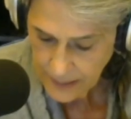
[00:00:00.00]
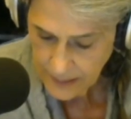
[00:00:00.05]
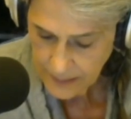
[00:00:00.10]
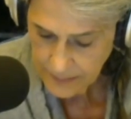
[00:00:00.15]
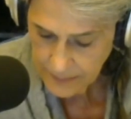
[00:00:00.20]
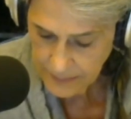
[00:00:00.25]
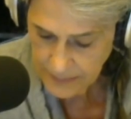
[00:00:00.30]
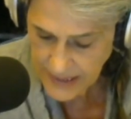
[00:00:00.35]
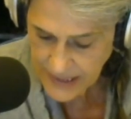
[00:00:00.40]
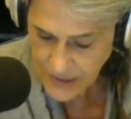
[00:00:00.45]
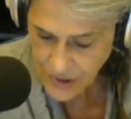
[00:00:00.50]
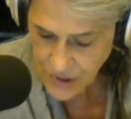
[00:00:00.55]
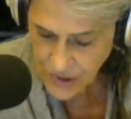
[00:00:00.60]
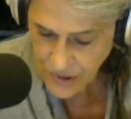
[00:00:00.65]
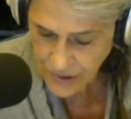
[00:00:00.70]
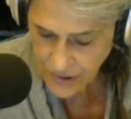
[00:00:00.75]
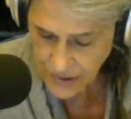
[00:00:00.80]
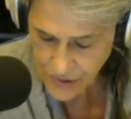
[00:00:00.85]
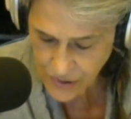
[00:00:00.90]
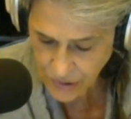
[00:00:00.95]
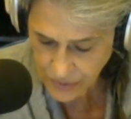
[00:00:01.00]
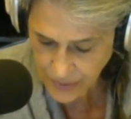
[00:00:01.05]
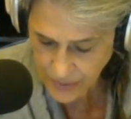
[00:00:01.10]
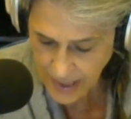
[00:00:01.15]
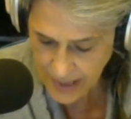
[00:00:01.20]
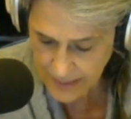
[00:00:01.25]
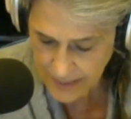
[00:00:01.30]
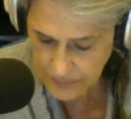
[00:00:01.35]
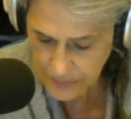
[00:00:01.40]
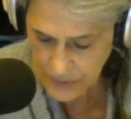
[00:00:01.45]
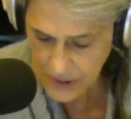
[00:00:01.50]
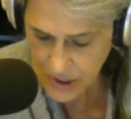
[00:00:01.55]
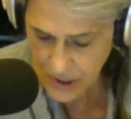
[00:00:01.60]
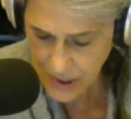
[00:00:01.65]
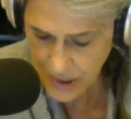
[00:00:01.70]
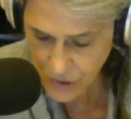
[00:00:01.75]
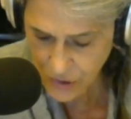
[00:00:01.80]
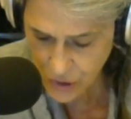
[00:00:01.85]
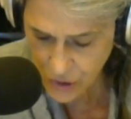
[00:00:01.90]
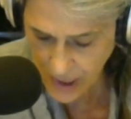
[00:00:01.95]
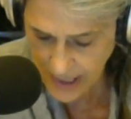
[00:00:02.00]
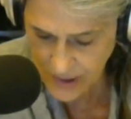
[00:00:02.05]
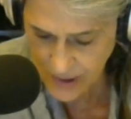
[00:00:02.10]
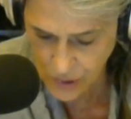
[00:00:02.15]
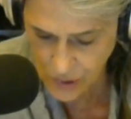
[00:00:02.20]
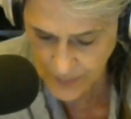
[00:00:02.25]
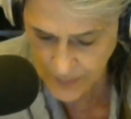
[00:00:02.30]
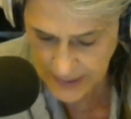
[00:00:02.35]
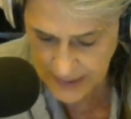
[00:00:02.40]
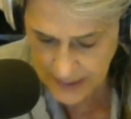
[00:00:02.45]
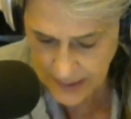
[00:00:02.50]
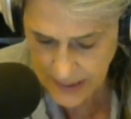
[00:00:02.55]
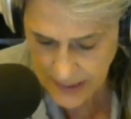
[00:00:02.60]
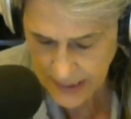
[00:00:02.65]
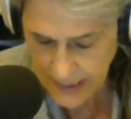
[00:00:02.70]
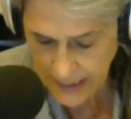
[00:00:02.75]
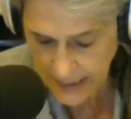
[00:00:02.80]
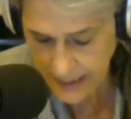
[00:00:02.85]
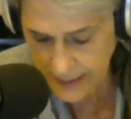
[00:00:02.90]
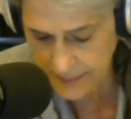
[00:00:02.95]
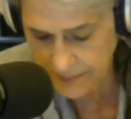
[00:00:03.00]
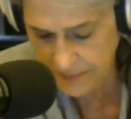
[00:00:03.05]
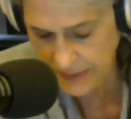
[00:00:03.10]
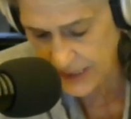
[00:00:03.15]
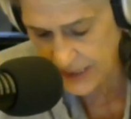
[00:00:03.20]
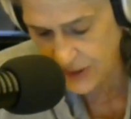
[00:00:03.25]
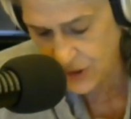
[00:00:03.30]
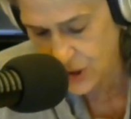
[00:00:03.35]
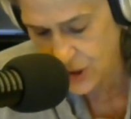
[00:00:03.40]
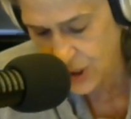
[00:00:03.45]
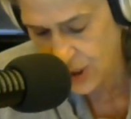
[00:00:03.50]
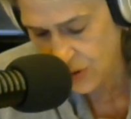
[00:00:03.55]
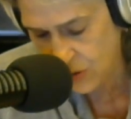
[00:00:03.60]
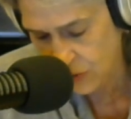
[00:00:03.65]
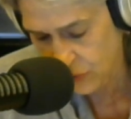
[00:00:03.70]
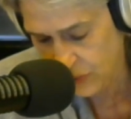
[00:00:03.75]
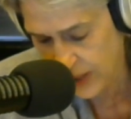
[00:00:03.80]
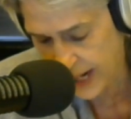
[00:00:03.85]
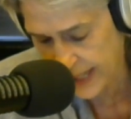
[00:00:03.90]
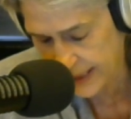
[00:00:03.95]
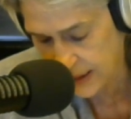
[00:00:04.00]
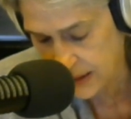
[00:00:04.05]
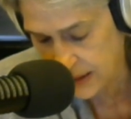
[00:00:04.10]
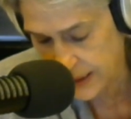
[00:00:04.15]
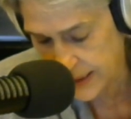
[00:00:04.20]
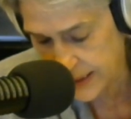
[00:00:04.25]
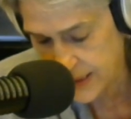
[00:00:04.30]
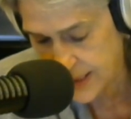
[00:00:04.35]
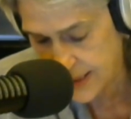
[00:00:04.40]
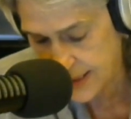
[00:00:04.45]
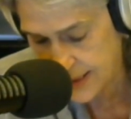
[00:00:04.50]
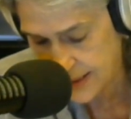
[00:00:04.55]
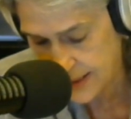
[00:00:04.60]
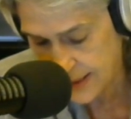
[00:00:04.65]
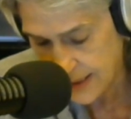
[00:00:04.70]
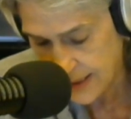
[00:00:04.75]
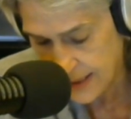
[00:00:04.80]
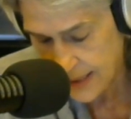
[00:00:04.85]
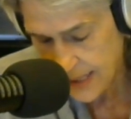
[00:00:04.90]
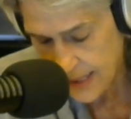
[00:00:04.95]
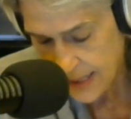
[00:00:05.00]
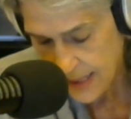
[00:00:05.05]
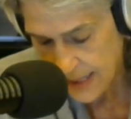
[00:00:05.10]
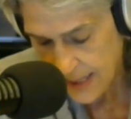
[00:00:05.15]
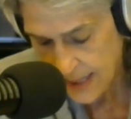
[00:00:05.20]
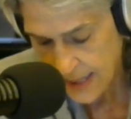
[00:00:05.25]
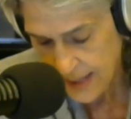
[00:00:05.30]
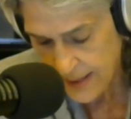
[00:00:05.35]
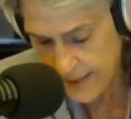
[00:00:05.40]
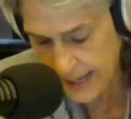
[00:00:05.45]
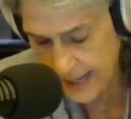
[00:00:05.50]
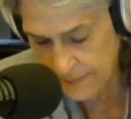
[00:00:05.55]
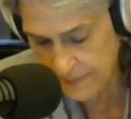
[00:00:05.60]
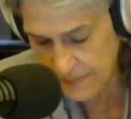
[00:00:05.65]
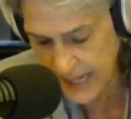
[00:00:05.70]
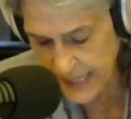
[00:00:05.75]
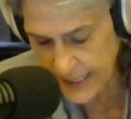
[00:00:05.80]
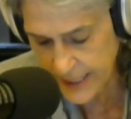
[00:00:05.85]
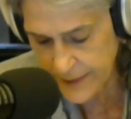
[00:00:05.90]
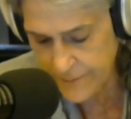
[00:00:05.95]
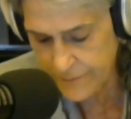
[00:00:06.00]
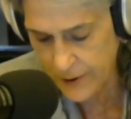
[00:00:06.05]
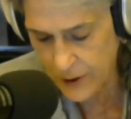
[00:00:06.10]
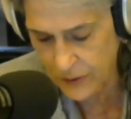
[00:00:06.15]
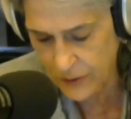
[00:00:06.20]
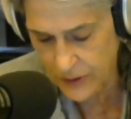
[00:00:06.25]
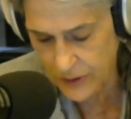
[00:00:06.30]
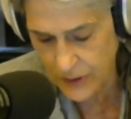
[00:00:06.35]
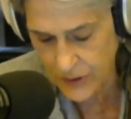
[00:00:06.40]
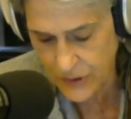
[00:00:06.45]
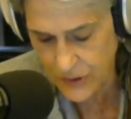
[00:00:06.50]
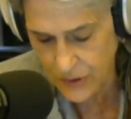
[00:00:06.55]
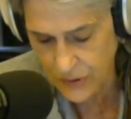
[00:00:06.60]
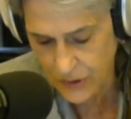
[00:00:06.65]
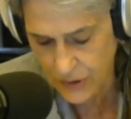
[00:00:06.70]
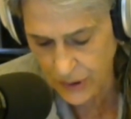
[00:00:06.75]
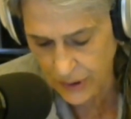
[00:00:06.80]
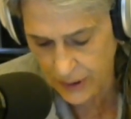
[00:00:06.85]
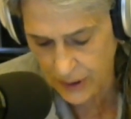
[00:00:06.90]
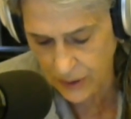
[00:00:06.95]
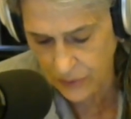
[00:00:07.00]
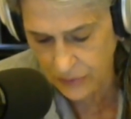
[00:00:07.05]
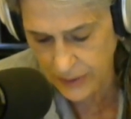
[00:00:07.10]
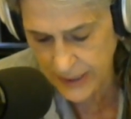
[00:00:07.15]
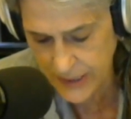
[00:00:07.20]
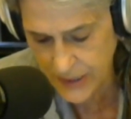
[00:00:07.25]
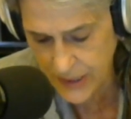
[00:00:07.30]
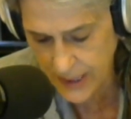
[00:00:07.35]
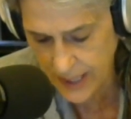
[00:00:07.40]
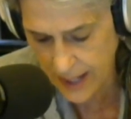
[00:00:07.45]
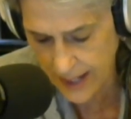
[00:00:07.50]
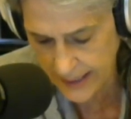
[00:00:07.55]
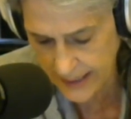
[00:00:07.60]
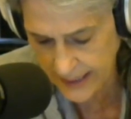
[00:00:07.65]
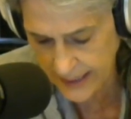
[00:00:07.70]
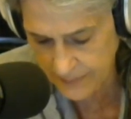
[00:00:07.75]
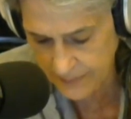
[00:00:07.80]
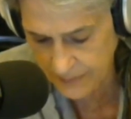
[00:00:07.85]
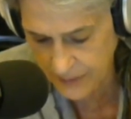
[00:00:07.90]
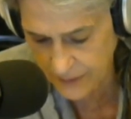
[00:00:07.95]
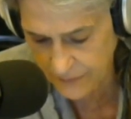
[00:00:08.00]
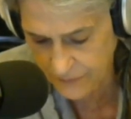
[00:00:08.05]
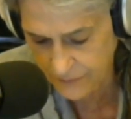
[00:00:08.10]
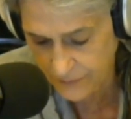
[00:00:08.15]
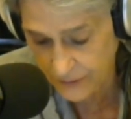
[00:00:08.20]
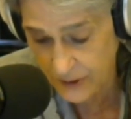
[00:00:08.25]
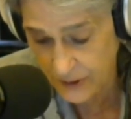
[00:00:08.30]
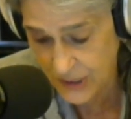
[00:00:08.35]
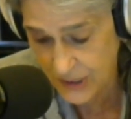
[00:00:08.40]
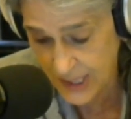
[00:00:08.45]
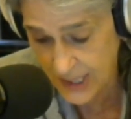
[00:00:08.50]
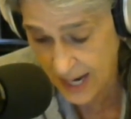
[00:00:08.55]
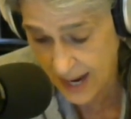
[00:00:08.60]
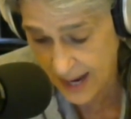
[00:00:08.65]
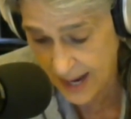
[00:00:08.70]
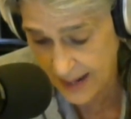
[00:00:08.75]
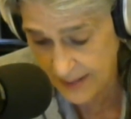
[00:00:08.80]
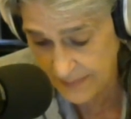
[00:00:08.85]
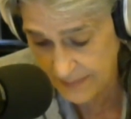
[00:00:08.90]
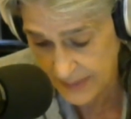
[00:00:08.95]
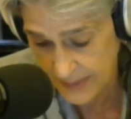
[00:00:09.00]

Mr. Trump's judgment can be so reckless that many voters who took a risk on him the first time